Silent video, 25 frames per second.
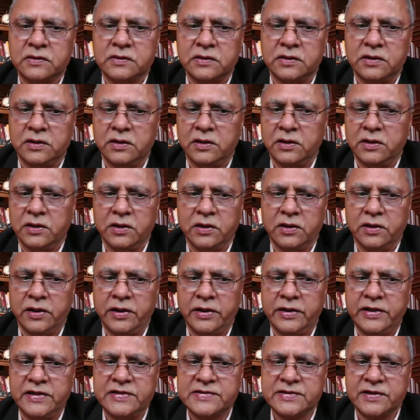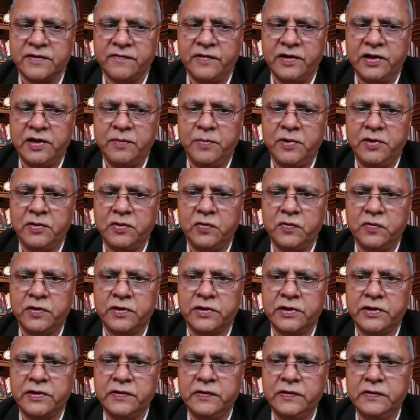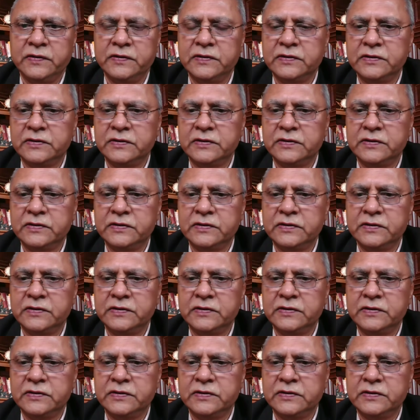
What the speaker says: It is available over there.